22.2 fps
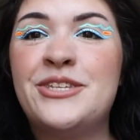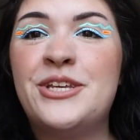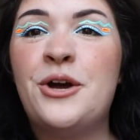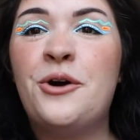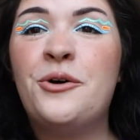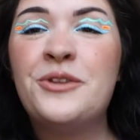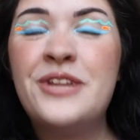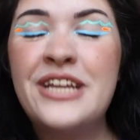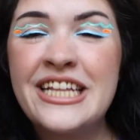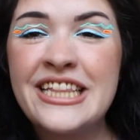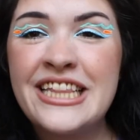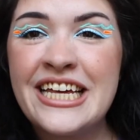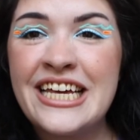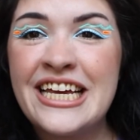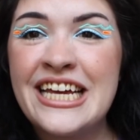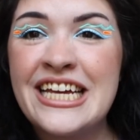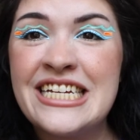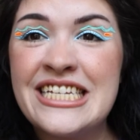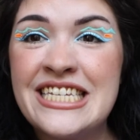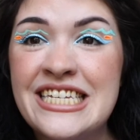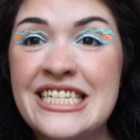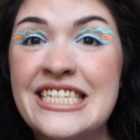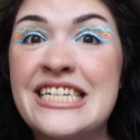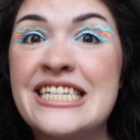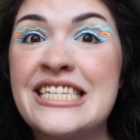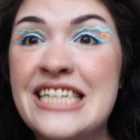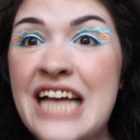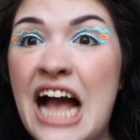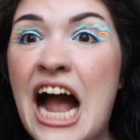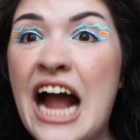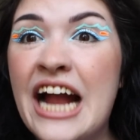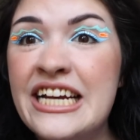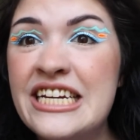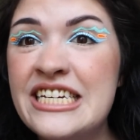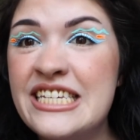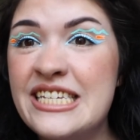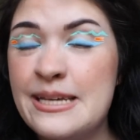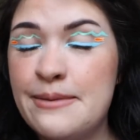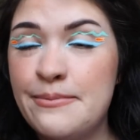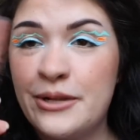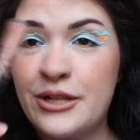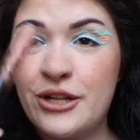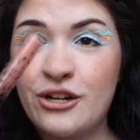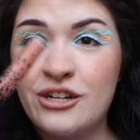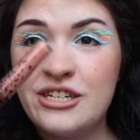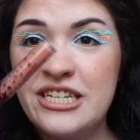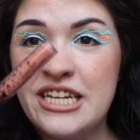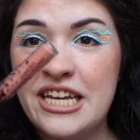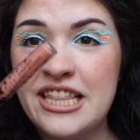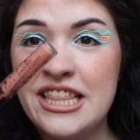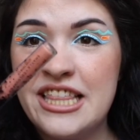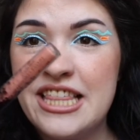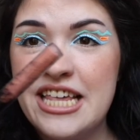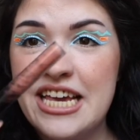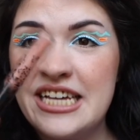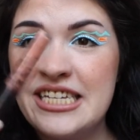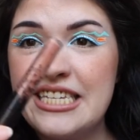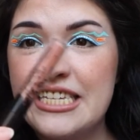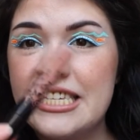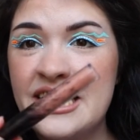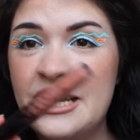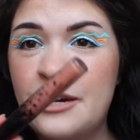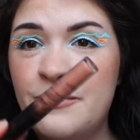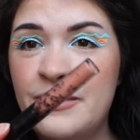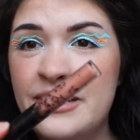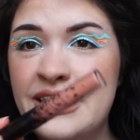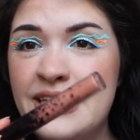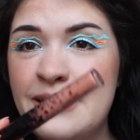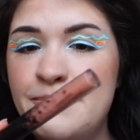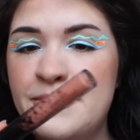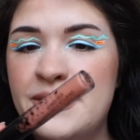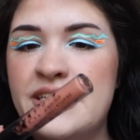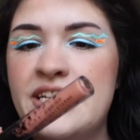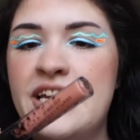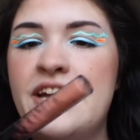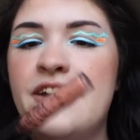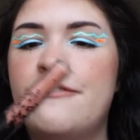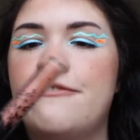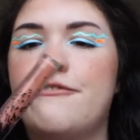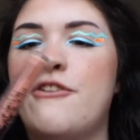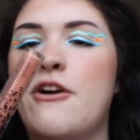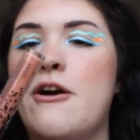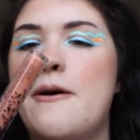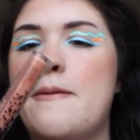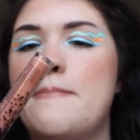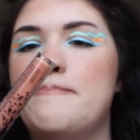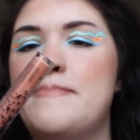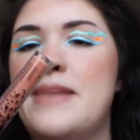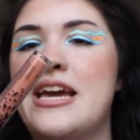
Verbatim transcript: The only thing is, is it's kind of similar to this liquid lipstick from